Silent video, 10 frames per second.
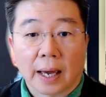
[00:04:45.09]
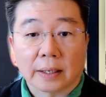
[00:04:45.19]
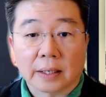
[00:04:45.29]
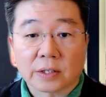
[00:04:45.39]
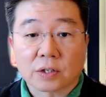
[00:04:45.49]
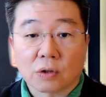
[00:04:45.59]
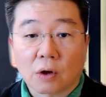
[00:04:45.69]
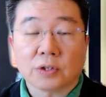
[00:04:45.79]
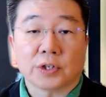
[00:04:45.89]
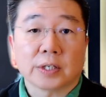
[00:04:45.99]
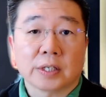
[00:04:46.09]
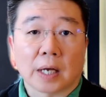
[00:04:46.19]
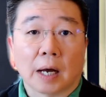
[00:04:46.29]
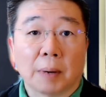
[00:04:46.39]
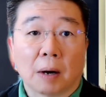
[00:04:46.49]
And it's not
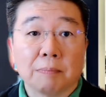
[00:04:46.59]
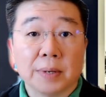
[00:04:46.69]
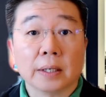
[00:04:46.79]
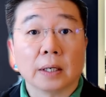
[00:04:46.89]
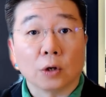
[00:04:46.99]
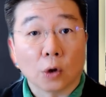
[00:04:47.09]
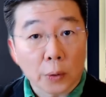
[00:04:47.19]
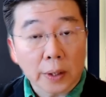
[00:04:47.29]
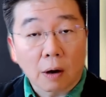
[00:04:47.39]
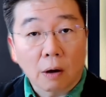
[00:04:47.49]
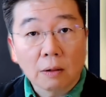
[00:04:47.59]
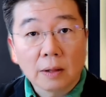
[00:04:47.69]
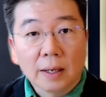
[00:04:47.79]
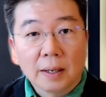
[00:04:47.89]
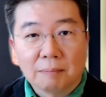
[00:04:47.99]
just about being a know-it-all,
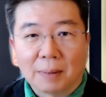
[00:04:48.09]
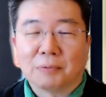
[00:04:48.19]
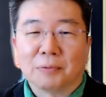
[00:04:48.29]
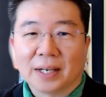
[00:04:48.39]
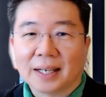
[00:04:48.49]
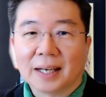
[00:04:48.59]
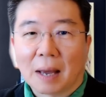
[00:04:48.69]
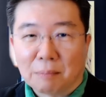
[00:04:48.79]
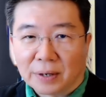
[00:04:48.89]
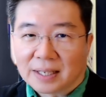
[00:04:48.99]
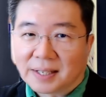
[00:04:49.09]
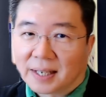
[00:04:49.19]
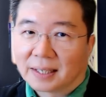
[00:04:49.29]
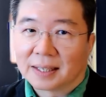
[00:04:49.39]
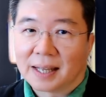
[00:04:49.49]
but really
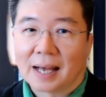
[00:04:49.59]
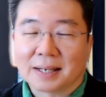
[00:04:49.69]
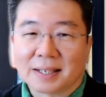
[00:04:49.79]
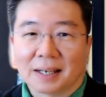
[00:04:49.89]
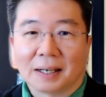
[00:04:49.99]
embracing that